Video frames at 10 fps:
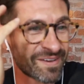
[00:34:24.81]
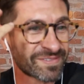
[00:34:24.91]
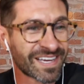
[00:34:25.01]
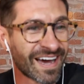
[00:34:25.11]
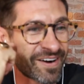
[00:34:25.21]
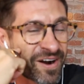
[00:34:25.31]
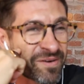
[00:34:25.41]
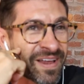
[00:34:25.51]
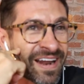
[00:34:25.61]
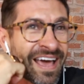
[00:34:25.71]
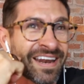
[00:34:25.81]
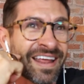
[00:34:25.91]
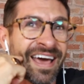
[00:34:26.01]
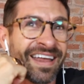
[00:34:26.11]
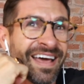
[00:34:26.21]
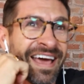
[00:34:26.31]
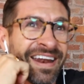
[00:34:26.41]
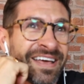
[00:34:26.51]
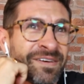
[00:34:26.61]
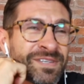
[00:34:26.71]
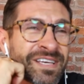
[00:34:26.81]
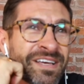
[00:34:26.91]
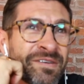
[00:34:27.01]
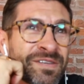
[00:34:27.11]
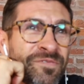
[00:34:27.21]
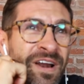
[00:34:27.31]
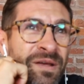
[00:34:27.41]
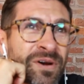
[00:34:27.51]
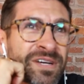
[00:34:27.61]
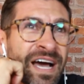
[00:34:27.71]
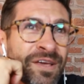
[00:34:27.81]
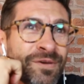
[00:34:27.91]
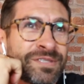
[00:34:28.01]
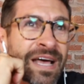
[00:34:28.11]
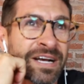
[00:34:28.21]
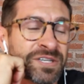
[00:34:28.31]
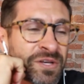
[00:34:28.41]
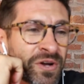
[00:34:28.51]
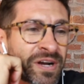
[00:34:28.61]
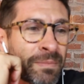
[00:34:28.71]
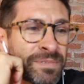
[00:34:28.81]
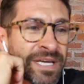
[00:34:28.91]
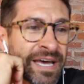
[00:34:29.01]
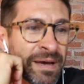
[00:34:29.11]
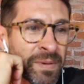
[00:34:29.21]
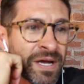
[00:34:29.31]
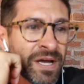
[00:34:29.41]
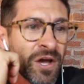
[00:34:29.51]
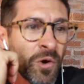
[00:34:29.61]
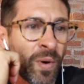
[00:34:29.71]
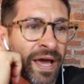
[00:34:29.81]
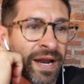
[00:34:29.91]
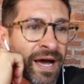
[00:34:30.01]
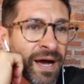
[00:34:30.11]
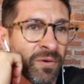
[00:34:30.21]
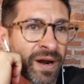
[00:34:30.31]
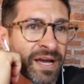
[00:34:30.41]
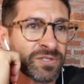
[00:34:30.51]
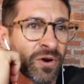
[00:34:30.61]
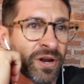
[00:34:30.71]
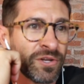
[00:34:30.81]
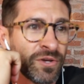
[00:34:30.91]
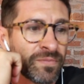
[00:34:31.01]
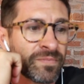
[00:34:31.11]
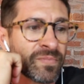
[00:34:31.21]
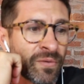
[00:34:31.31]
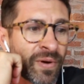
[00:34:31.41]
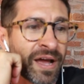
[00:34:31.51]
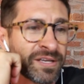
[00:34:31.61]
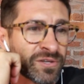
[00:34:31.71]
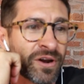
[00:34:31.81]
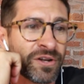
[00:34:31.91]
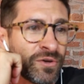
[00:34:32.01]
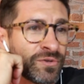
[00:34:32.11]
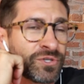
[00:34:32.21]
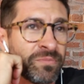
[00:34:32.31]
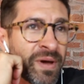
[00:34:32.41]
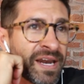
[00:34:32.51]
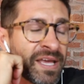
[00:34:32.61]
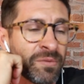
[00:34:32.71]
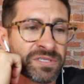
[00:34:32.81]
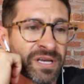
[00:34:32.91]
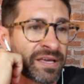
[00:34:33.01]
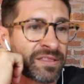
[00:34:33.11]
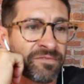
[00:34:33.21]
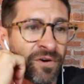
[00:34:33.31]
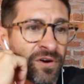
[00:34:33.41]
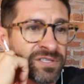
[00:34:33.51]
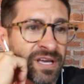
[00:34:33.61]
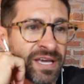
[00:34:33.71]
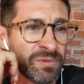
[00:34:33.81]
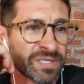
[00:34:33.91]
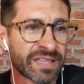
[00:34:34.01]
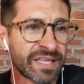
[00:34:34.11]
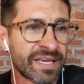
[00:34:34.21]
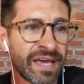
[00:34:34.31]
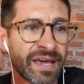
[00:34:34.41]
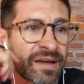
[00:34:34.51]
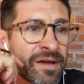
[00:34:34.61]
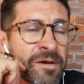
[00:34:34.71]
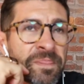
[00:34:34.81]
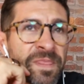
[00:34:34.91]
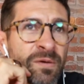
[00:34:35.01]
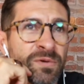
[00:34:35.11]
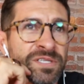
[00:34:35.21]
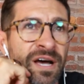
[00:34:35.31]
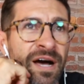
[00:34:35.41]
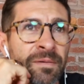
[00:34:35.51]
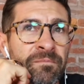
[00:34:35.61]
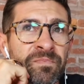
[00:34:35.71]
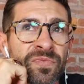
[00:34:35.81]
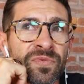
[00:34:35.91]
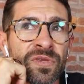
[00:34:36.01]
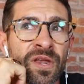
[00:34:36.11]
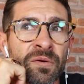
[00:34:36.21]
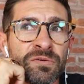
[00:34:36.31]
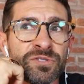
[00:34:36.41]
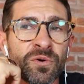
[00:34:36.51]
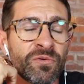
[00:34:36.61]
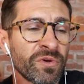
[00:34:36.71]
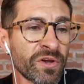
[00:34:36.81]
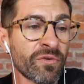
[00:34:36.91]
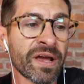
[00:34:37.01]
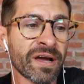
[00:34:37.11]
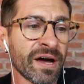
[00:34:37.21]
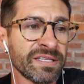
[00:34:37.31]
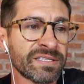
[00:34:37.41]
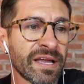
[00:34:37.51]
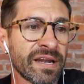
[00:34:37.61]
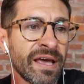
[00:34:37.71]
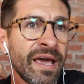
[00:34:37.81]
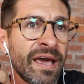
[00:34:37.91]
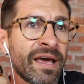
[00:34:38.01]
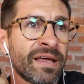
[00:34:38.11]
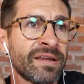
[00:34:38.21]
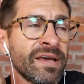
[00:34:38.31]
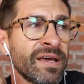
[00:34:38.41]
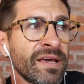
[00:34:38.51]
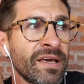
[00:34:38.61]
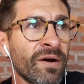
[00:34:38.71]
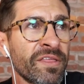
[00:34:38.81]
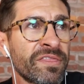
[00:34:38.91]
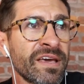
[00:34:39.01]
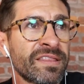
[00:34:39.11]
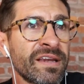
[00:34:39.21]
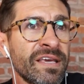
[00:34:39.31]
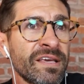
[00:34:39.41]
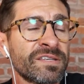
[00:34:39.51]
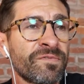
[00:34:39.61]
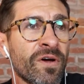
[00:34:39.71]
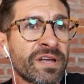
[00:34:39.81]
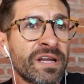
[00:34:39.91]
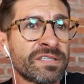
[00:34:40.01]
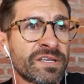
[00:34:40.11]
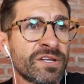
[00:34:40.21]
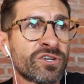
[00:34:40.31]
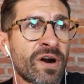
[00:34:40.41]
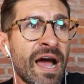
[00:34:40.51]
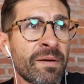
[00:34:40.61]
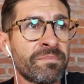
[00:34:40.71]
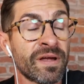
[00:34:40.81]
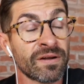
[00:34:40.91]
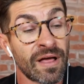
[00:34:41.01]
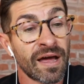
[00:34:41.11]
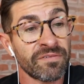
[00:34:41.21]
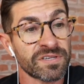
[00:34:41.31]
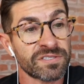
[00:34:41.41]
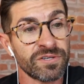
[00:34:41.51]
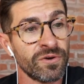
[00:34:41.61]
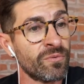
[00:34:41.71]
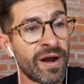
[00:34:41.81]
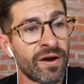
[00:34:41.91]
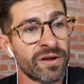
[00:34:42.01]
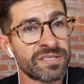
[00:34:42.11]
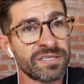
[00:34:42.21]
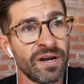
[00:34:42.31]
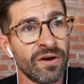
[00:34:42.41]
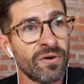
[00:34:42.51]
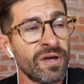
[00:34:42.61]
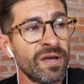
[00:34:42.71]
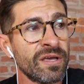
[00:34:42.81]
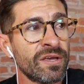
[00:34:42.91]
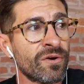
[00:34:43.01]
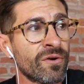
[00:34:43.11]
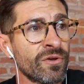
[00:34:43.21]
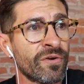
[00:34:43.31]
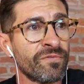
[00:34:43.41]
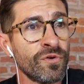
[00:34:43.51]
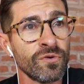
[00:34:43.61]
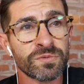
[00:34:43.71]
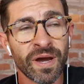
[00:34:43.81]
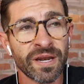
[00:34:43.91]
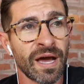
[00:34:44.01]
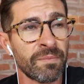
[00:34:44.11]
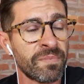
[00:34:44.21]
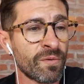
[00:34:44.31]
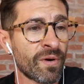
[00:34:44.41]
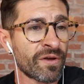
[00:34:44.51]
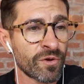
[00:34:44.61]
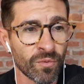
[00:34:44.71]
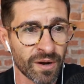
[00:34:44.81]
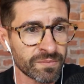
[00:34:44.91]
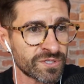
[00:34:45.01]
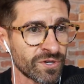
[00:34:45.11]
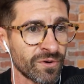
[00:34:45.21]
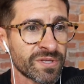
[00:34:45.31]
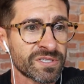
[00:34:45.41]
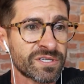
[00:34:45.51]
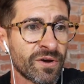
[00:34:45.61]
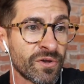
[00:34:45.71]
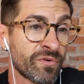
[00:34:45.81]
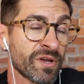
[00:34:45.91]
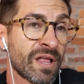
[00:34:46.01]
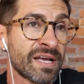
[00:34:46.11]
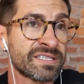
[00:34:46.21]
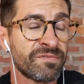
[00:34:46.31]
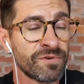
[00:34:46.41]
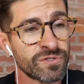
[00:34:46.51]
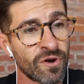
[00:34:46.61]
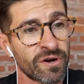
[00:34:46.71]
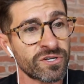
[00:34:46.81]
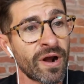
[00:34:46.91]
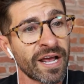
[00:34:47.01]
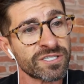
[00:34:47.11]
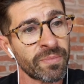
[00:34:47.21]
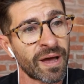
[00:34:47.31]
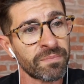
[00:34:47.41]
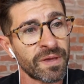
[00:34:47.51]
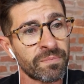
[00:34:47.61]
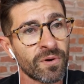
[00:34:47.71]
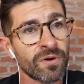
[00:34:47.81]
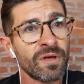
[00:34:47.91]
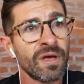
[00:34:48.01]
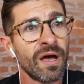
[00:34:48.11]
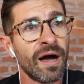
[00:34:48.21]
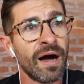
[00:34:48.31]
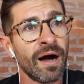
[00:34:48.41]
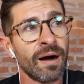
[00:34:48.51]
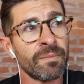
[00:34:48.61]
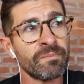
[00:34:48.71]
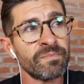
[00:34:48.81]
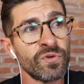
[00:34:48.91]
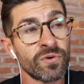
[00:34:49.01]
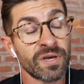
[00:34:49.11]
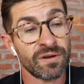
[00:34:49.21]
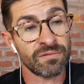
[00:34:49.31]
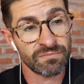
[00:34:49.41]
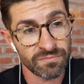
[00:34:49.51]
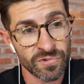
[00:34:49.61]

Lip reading: name's Scott Herman, and it was funny because I used to actually look up to him. When I started started YouTube, man, he was like the first, like he was like the king. He was you know, he was doing really great content, and I think that he's fallen into the trap that a lot of us do, where it's, your views might not be where you want them to, and so you realize that if you talk trash about people, you can